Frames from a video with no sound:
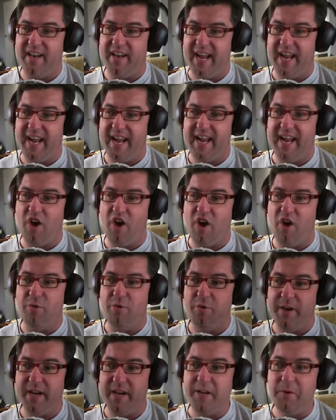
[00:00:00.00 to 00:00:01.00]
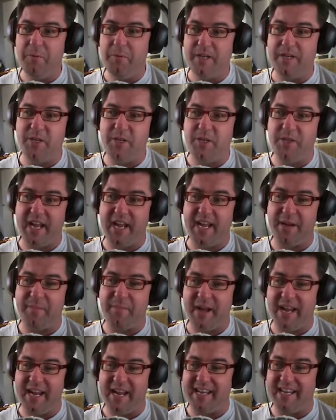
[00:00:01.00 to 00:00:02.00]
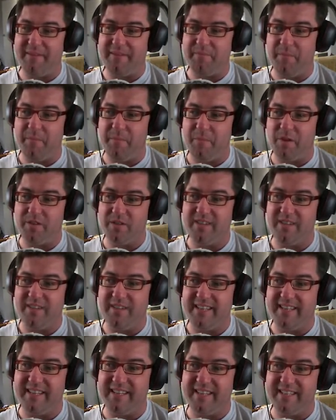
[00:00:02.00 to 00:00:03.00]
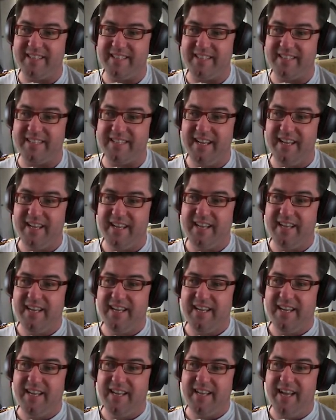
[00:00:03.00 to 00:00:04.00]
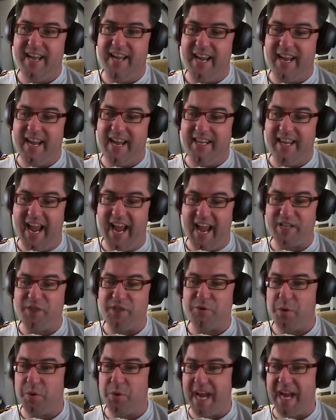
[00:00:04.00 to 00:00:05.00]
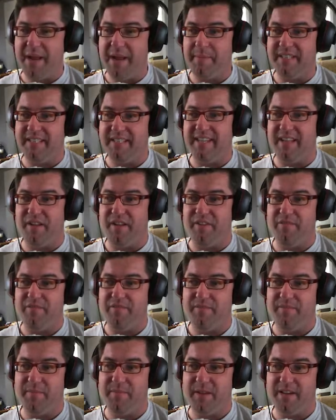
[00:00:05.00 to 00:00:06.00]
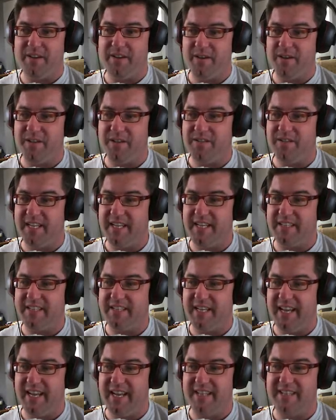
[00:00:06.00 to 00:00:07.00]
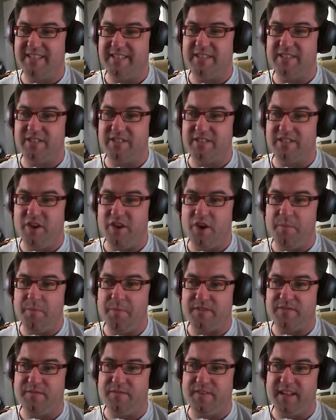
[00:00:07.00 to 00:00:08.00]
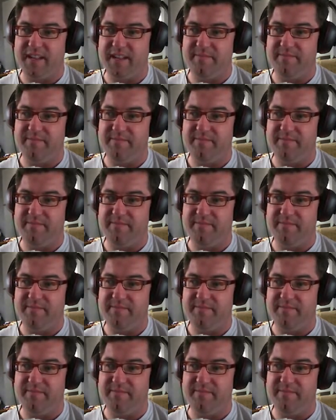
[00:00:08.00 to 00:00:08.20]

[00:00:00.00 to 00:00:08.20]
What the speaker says: And I really wish that they could make mods like this in the actual game itself, because this is so much fun.